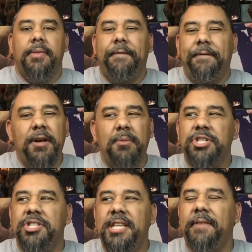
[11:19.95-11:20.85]
The
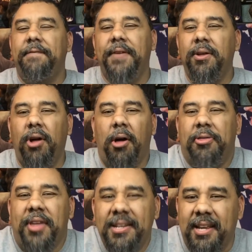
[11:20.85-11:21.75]
film just didn't feel
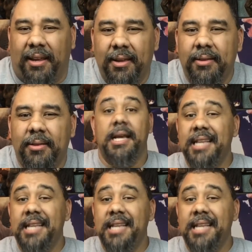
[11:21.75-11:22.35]
authentic.